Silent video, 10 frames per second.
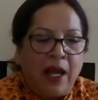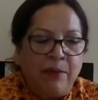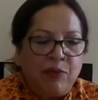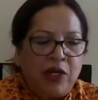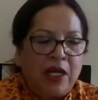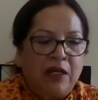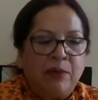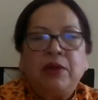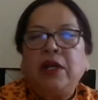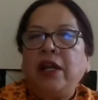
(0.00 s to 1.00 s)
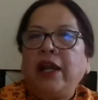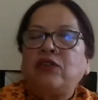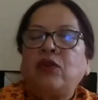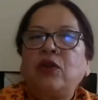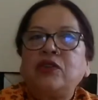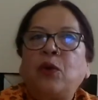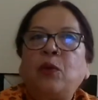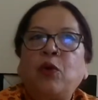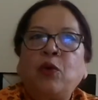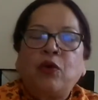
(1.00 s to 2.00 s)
unpredictable, electrons or